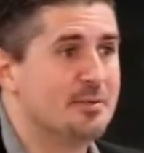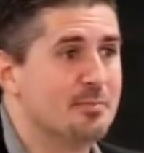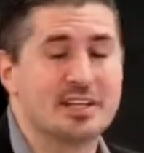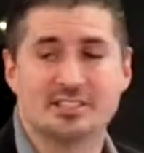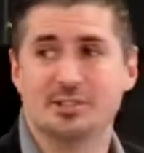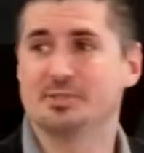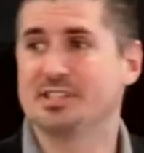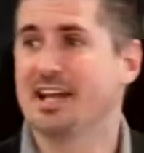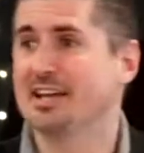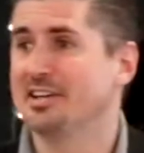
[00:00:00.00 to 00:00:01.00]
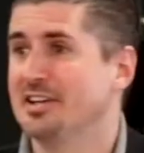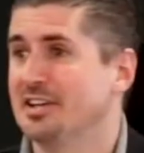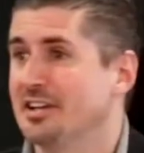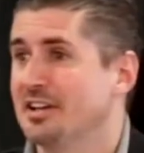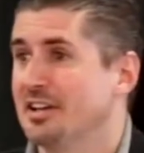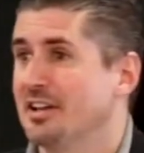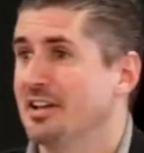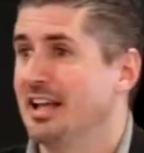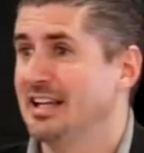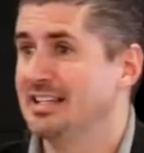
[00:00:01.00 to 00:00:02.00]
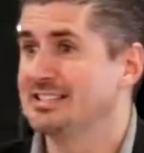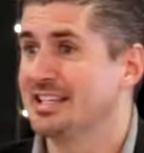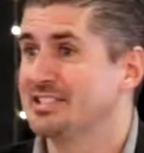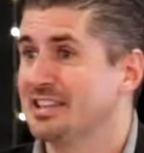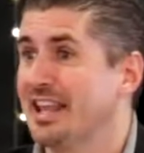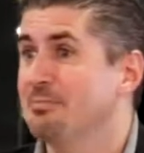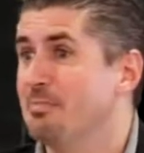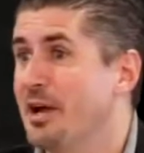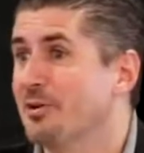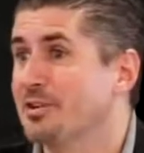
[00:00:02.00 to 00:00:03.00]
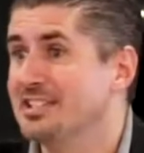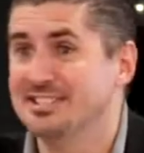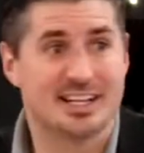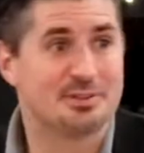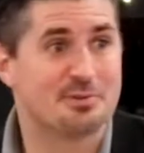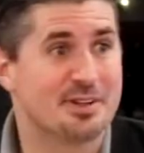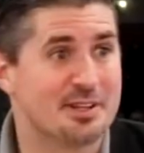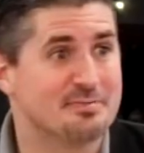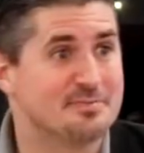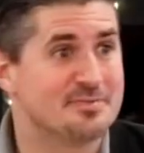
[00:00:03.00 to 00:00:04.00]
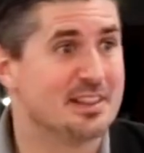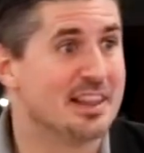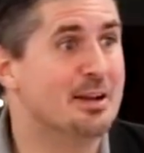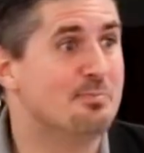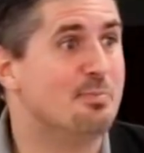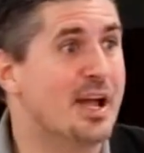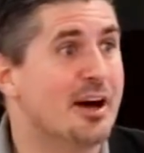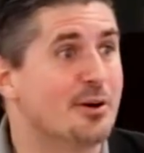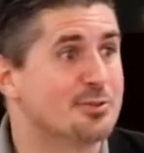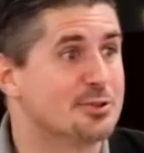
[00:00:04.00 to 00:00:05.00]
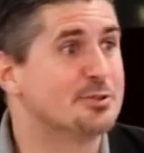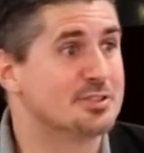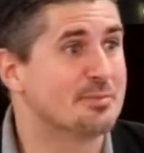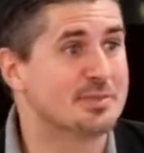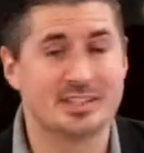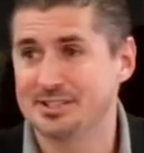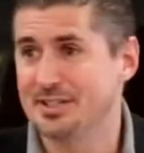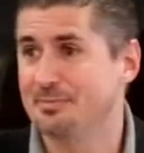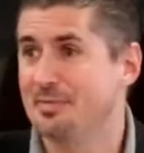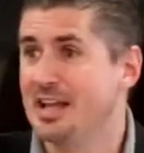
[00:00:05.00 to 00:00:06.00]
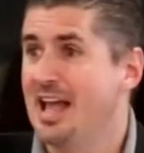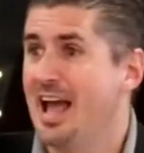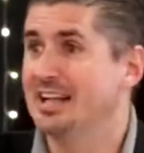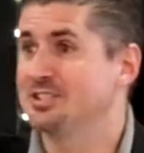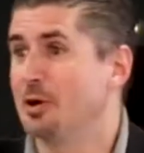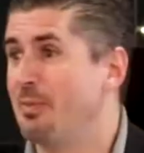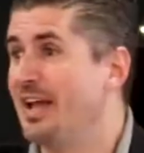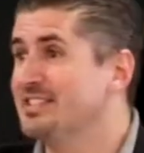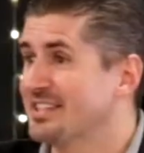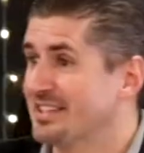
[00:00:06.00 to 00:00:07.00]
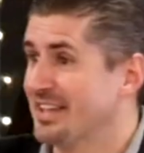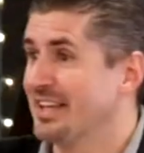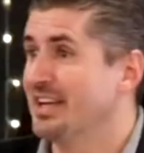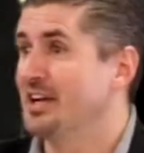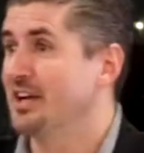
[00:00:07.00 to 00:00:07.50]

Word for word: because he was saying, it, it says, let Baal contend with him. Let Baal do something to him. And so basically,